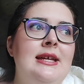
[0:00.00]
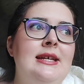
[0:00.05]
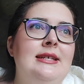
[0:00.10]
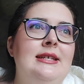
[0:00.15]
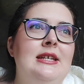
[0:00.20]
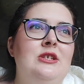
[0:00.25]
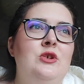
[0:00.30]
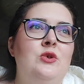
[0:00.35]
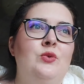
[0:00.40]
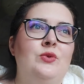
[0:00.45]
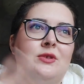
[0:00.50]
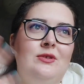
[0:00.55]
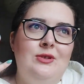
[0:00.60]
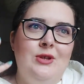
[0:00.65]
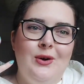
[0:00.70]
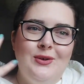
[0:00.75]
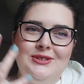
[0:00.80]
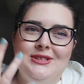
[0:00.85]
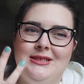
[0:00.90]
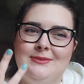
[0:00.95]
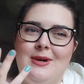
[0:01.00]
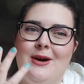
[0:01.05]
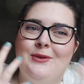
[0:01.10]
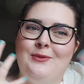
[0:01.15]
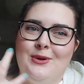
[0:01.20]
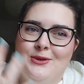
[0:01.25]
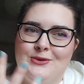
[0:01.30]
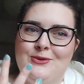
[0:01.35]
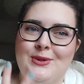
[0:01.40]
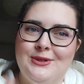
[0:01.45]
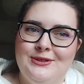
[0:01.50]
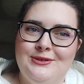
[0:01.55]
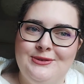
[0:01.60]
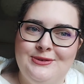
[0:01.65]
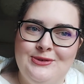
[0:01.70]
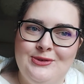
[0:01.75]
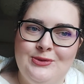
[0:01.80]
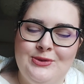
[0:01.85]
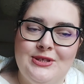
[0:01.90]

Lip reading: that you thought about what you want to do,